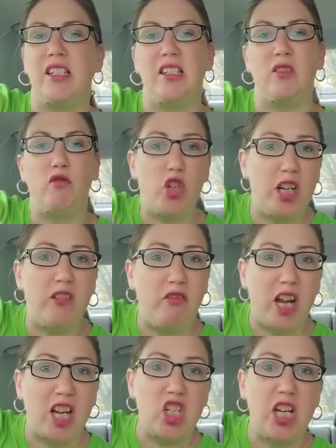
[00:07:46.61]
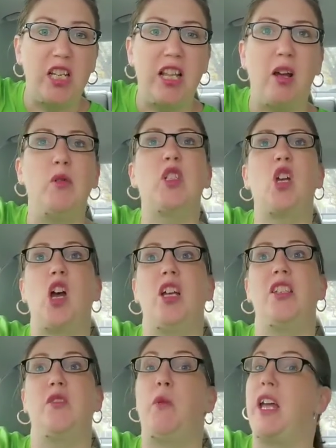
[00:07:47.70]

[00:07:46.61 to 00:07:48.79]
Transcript: this foot infection that was caused